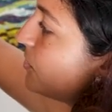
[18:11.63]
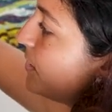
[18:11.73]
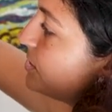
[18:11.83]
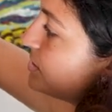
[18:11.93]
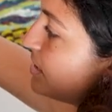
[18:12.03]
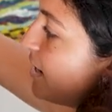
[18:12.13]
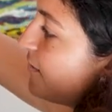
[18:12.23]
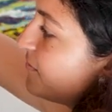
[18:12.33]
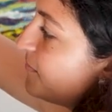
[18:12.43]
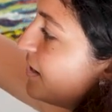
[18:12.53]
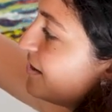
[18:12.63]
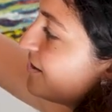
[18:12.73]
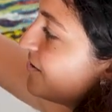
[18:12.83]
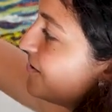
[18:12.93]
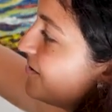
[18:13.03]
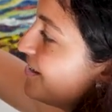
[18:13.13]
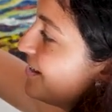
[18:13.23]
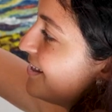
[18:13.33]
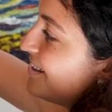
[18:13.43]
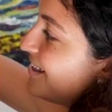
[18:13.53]
So I just have my little
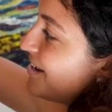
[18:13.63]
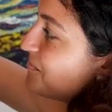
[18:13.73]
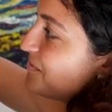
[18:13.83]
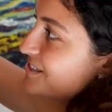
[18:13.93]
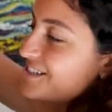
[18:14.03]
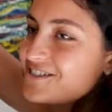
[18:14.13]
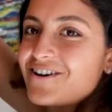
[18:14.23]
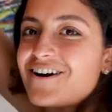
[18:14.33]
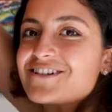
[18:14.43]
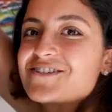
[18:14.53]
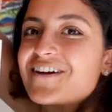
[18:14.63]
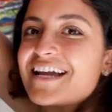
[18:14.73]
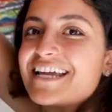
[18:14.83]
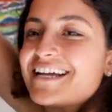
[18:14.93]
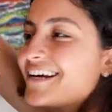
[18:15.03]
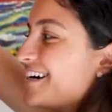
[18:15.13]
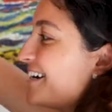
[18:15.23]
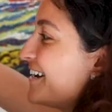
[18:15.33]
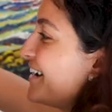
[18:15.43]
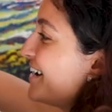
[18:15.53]
like business cards right
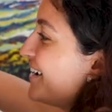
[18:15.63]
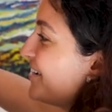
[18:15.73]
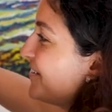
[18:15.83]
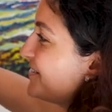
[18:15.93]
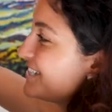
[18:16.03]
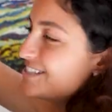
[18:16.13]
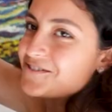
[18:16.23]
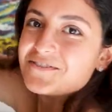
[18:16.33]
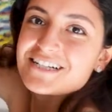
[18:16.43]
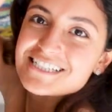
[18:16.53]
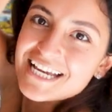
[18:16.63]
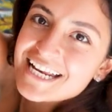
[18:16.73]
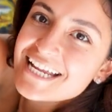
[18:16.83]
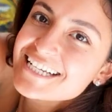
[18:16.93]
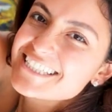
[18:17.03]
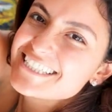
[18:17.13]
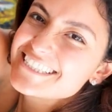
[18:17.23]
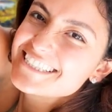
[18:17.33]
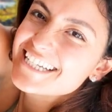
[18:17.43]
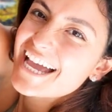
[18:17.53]
here, which is super exciting,
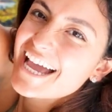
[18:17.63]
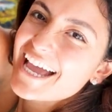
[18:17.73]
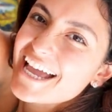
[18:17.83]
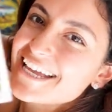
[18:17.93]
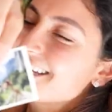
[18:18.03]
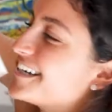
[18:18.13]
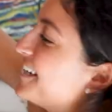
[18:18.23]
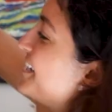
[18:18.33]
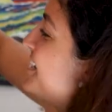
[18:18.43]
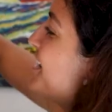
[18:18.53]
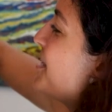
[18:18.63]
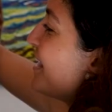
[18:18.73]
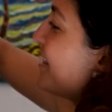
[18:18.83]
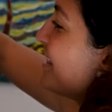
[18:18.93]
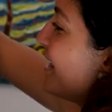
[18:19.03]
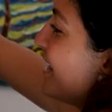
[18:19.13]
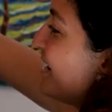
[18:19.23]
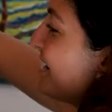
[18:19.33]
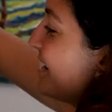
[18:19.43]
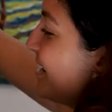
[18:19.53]
yay! And
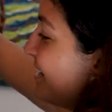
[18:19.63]
then